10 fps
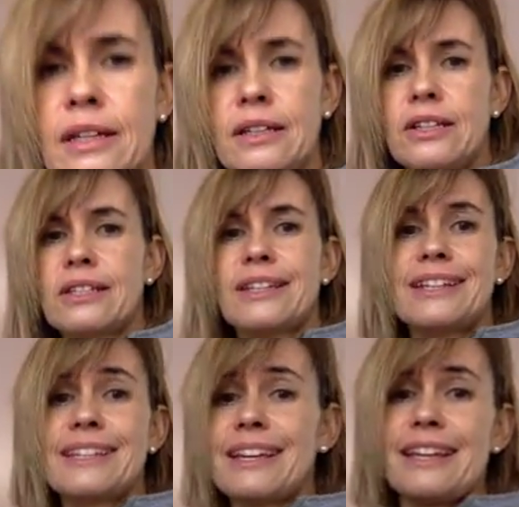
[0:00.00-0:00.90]
You just
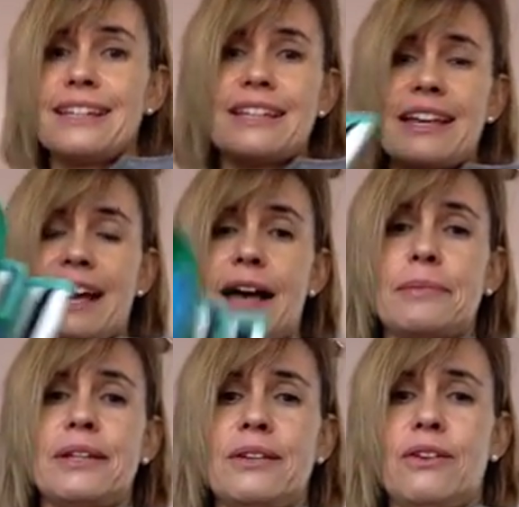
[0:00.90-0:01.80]
need to get into the
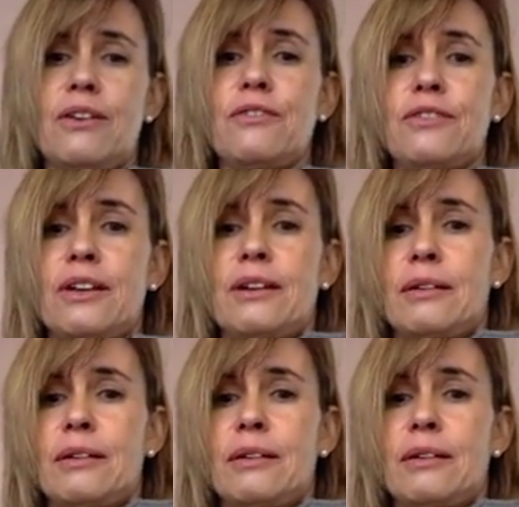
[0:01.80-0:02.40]
habit of